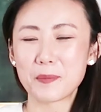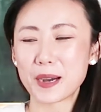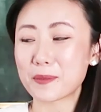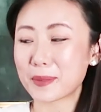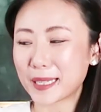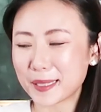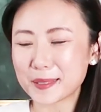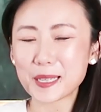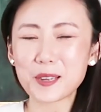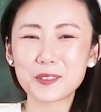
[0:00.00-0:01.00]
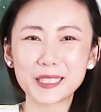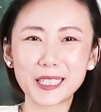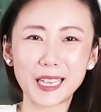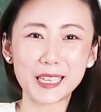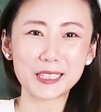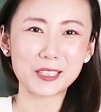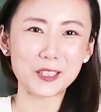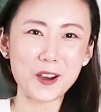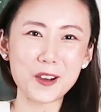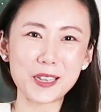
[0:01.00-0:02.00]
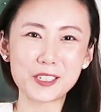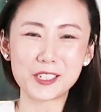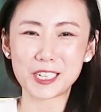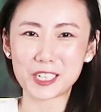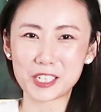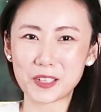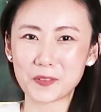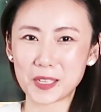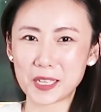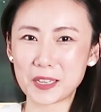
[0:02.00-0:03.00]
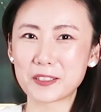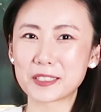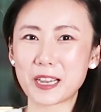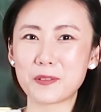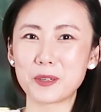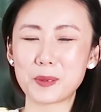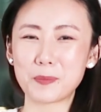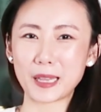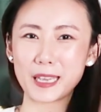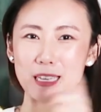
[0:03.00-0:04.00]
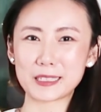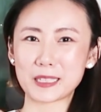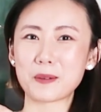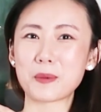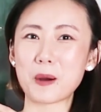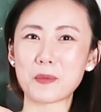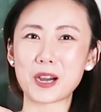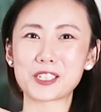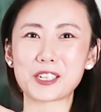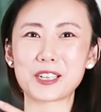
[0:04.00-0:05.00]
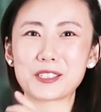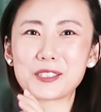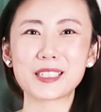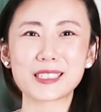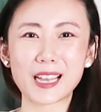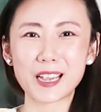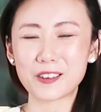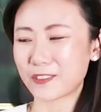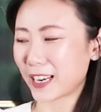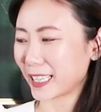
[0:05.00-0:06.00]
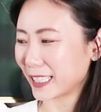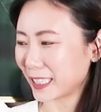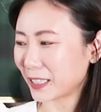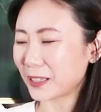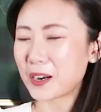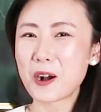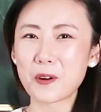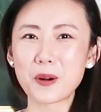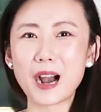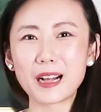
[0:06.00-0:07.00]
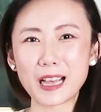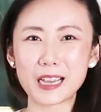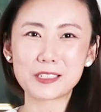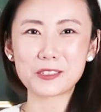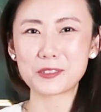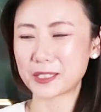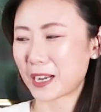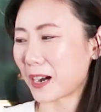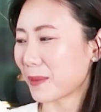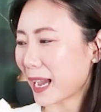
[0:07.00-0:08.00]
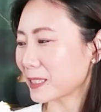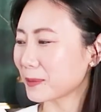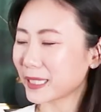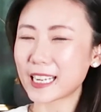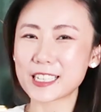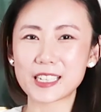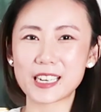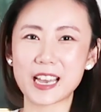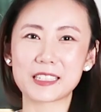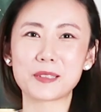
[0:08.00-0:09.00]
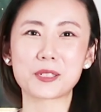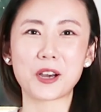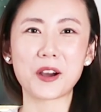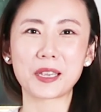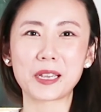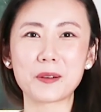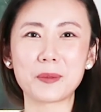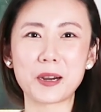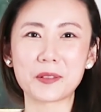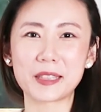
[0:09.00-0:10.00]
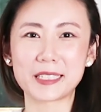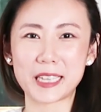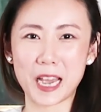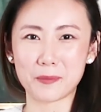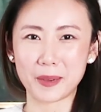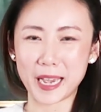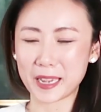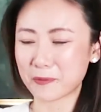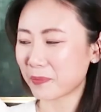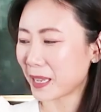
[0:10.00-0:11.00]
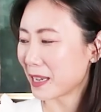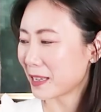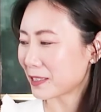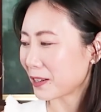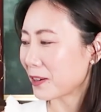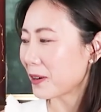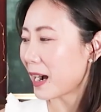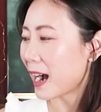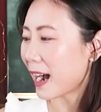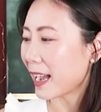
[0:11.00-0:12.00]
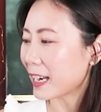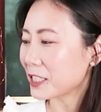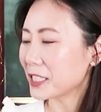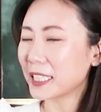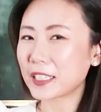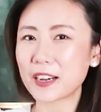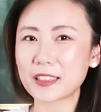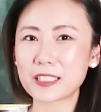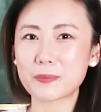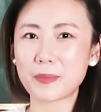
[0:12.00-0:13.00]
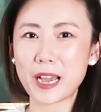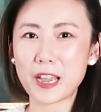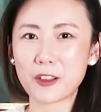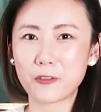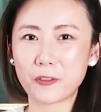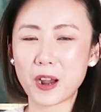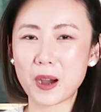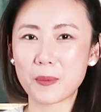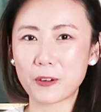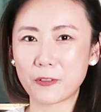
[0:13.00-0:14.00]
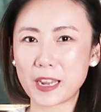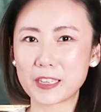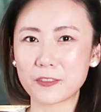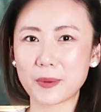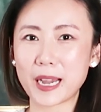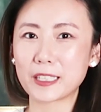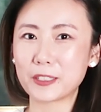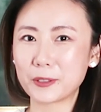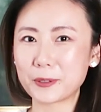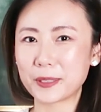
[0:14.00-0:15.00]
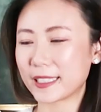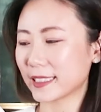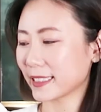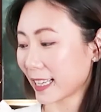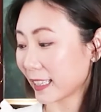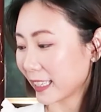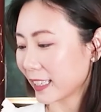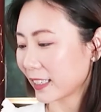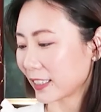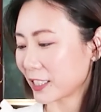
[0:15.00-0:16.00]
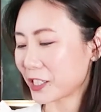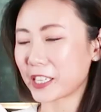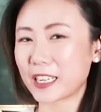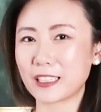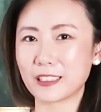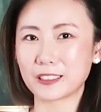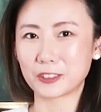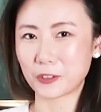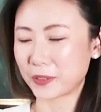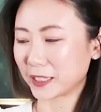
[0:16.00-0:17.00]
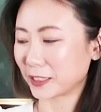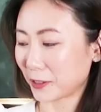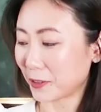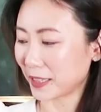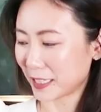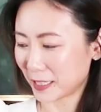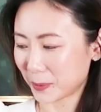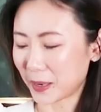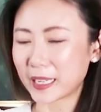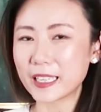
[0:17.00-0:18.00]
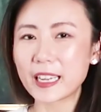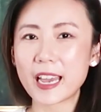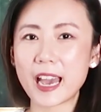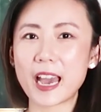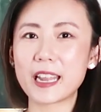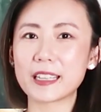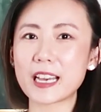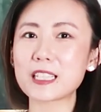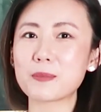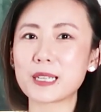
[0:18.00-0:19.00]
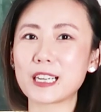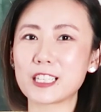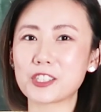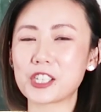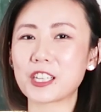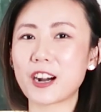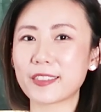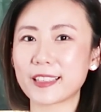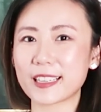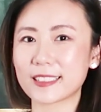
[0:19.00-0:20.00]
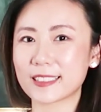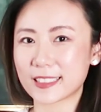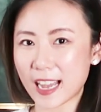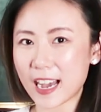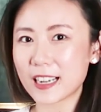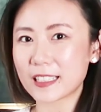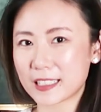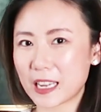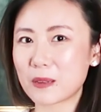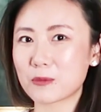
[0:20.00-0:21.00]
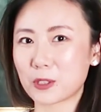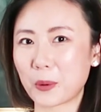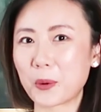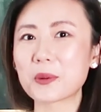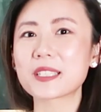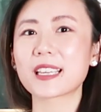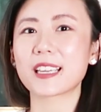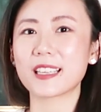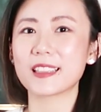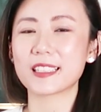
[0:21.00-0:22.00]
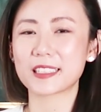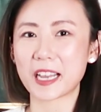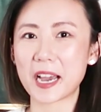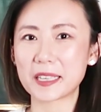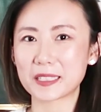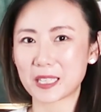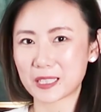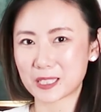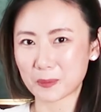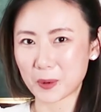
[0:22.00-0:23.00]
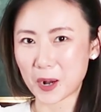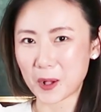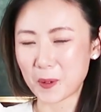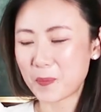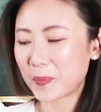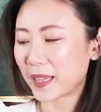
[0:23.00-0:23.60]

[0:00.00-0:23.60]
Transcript: But because I really hate long introduction videos, I will be playing some mod shots to the side right here while I do some explanation and some talking about this handbag. So I actually got this bag from a friend of mine who is selling her Chanel Deauville tote, this one, and that's because she got the exact same tote in the size small.